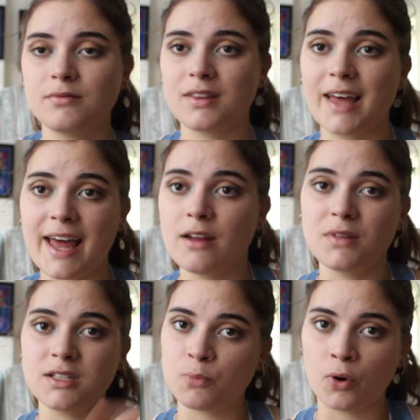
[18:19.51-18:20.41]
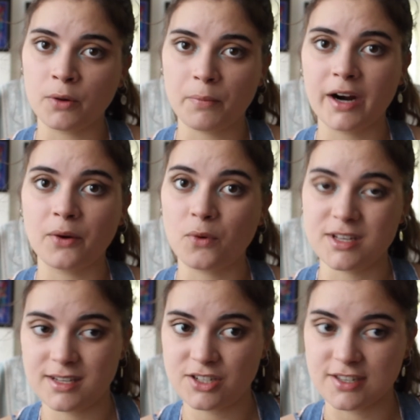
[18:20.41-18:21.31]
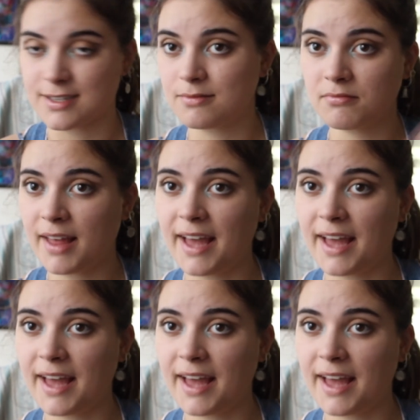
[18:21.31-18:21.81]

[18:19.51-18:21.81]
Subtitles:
the enemies part wasn't just